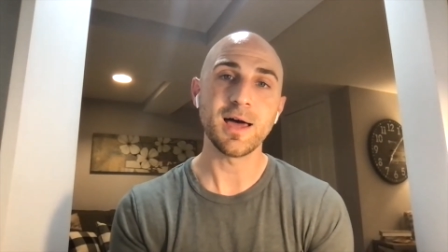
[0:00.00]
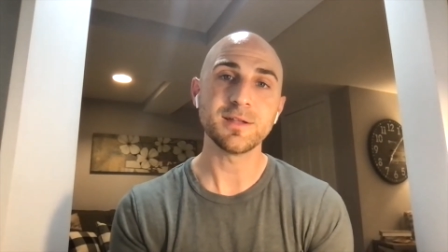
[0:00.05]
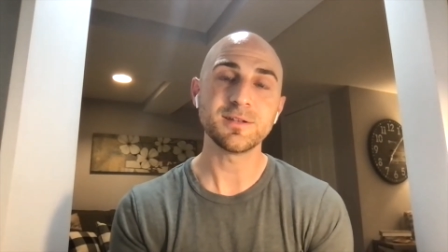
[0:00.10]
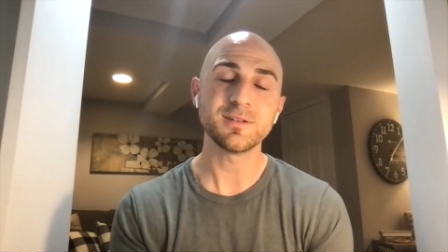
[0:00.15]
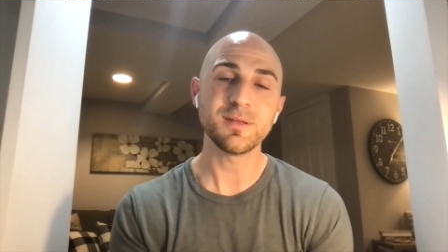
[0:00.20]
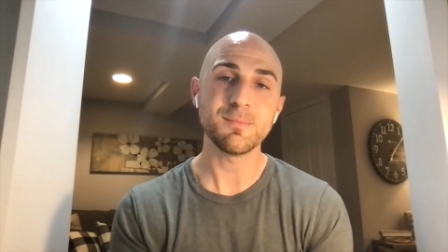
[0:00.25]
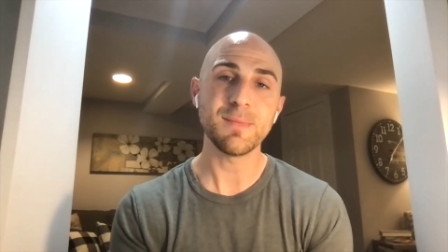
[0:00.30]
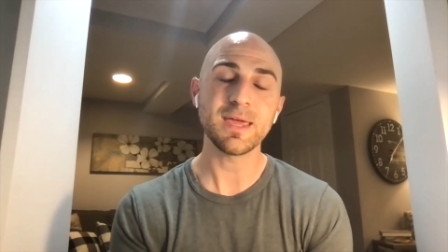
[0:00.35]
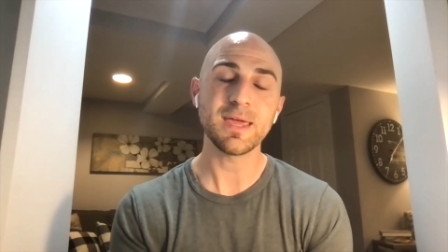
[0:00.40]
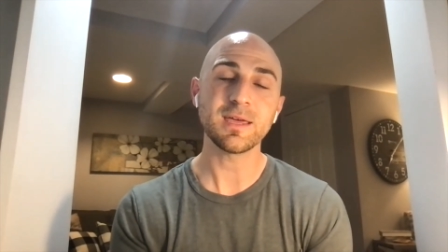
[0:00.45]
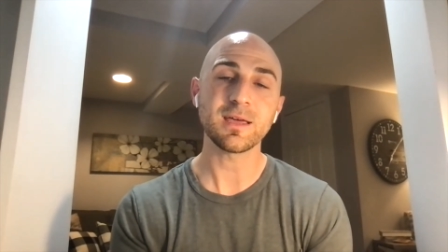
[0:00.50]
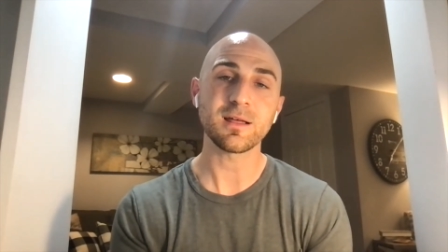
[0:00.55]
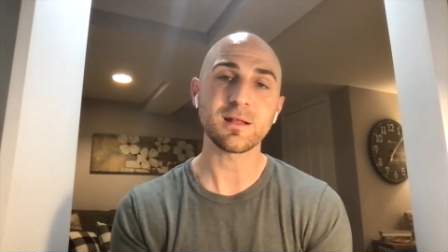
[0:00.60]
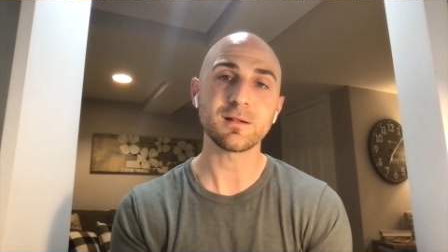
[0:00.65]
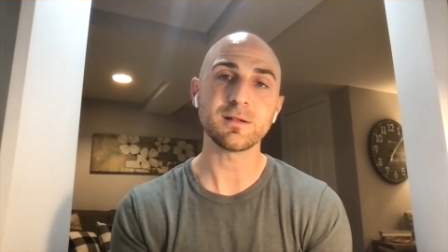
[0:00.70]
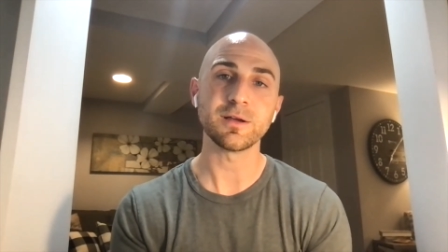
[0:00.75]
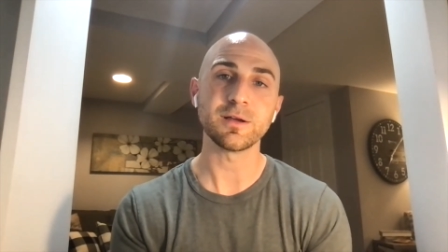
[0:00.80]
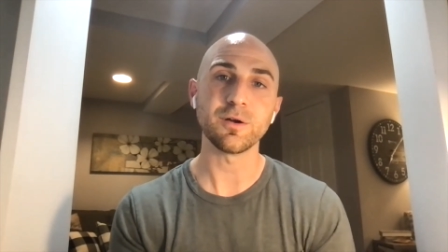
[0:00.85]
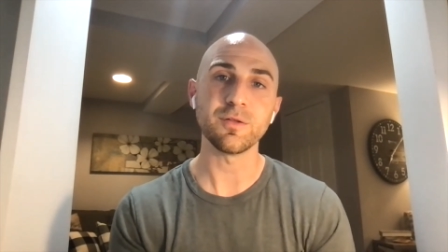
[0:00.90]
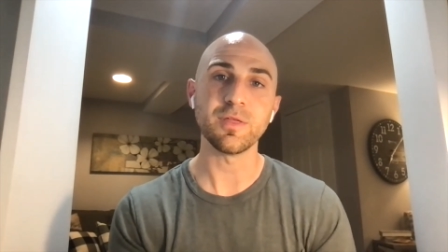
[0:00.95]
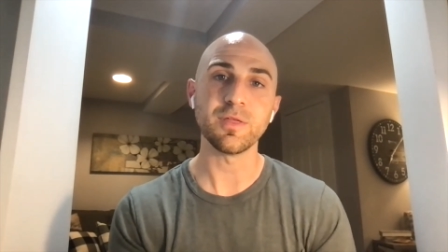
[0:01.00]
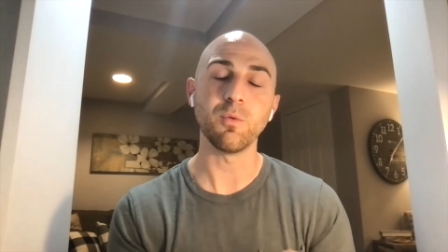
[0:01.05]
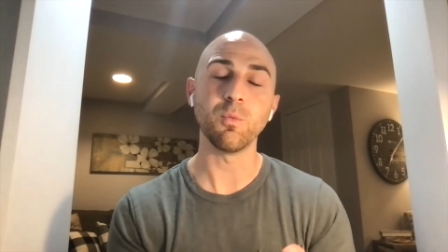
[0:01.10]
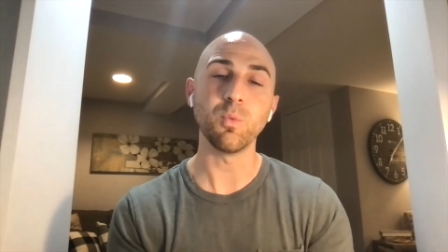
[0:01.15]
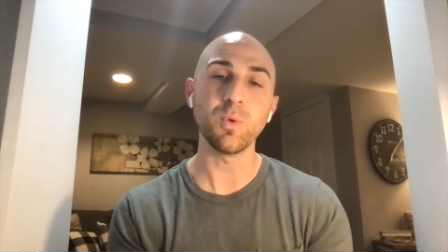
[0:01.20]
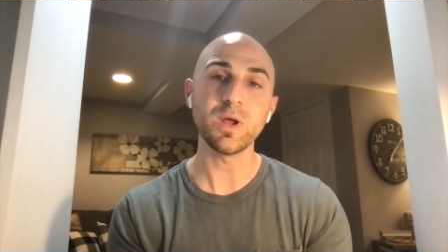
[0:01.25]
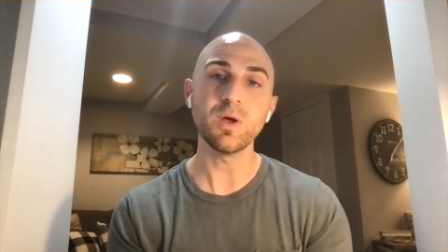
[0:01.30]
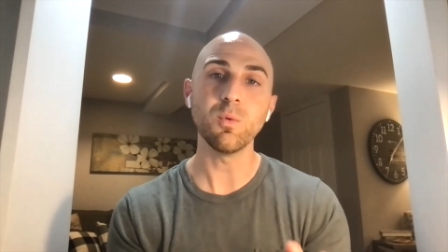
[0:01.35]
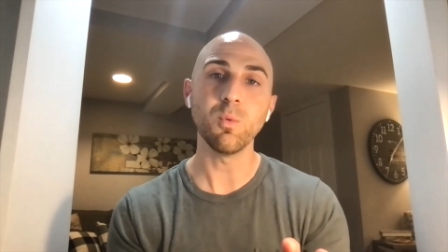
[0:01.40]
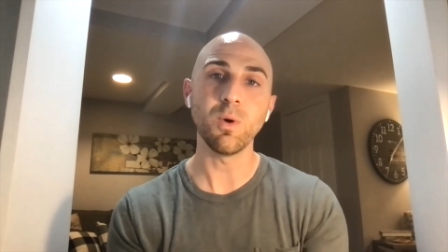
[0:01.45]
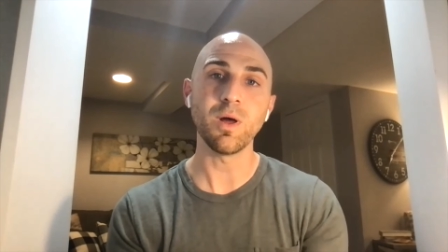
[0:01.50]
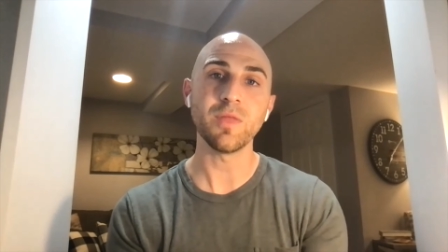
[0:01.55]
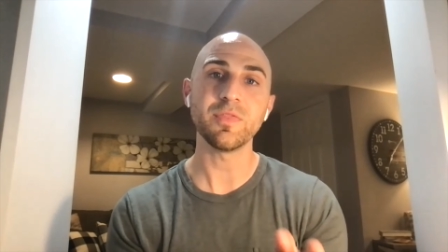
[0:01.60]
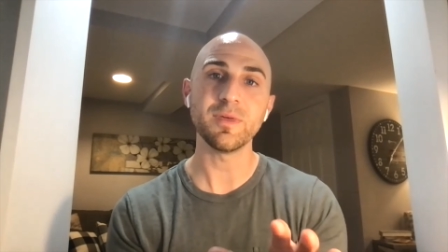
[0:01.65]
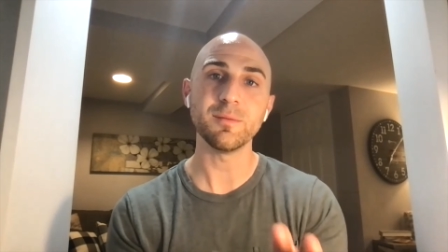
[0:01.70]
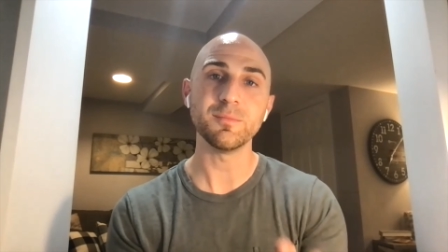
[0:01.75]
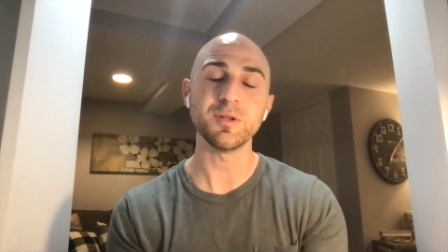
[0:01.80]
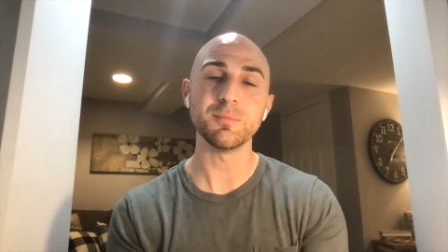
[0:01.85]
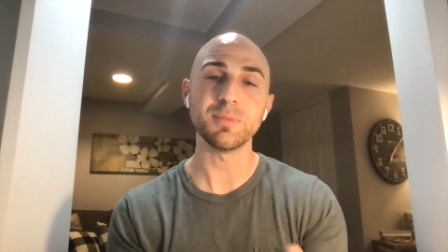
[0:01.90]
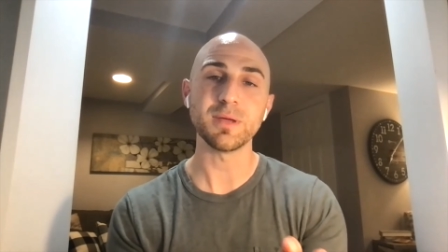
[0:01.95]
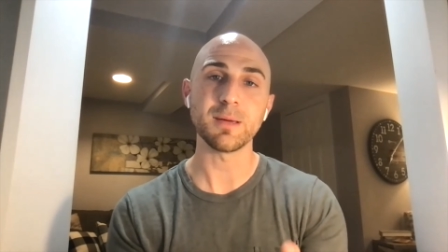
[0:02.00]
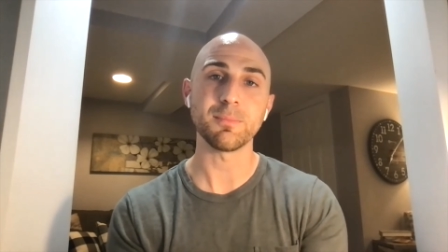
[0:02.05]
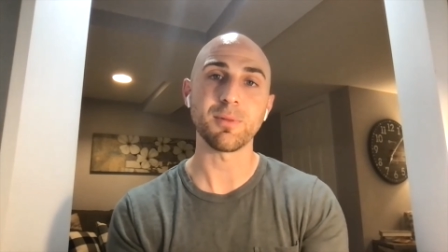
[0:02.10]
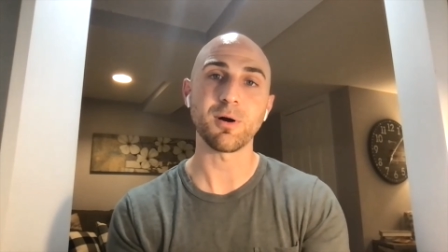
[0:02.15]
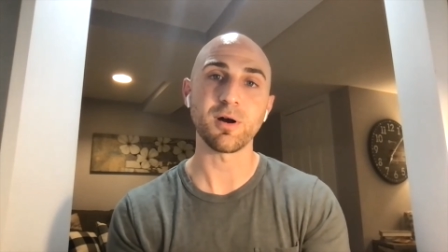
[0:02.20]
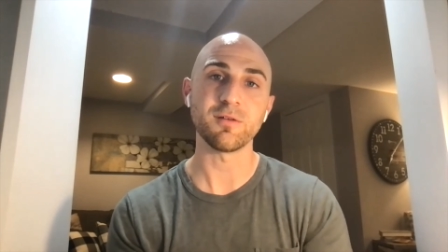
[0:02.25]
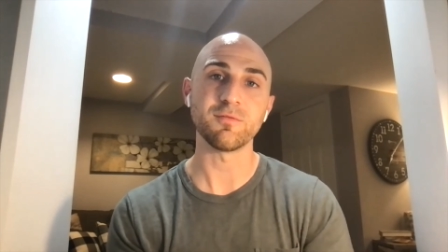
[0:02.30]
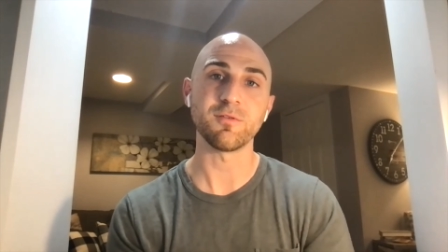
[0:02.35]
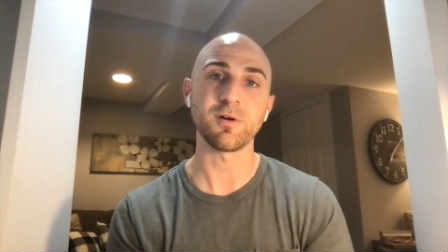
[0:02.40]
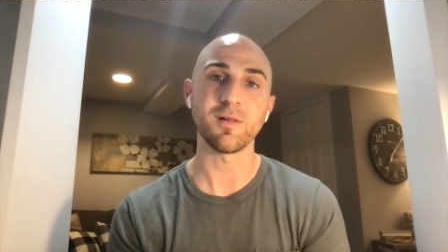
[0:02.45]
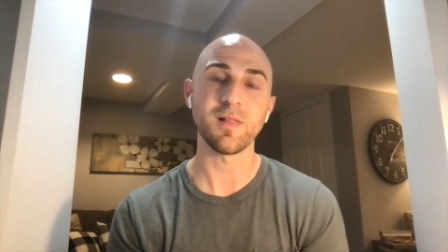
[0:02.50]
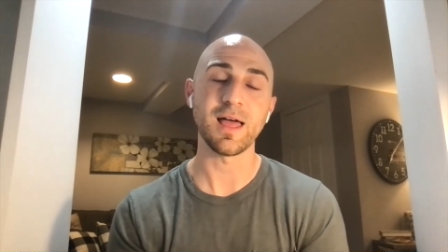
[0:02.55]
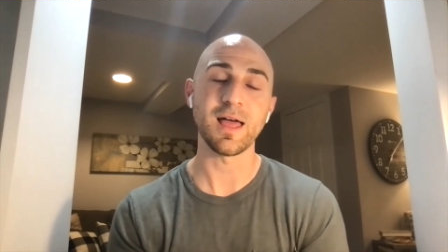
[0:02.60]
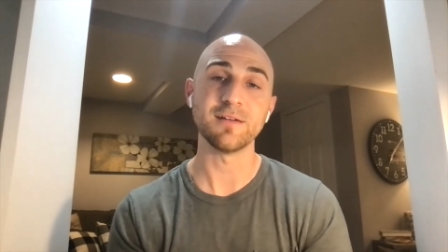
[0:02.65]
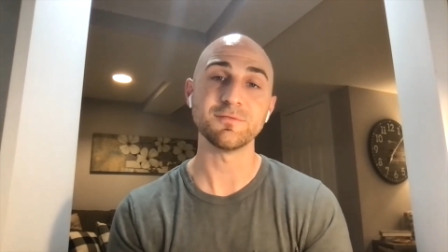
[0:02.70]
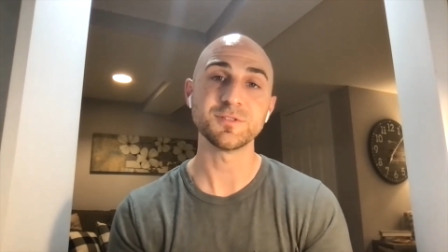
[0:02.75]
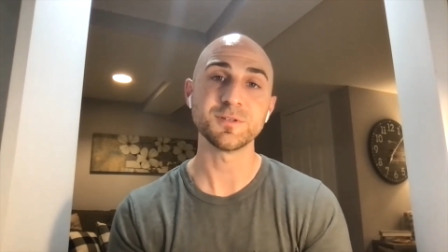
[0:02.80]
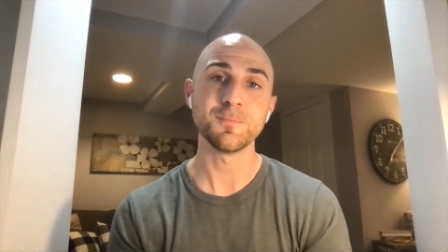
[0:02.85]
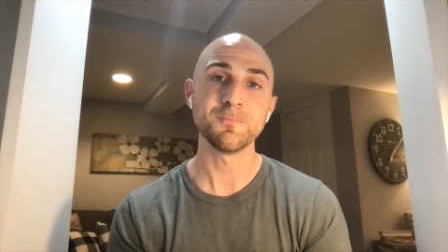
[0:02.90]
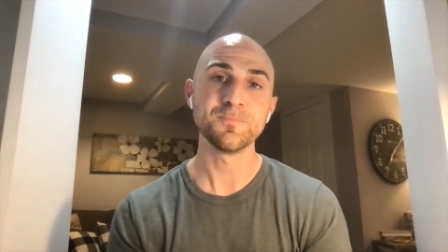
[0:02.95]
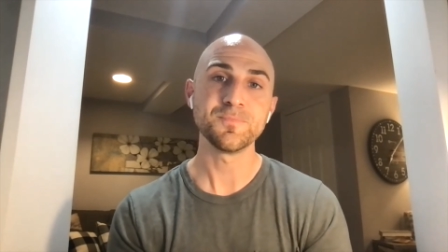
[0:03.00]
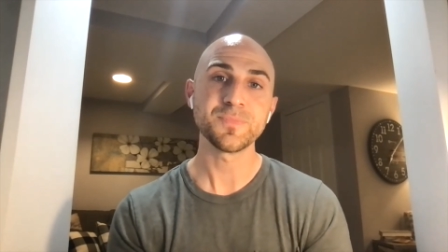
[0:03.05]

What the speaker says: to make it clear that we want them to be a part of our lives?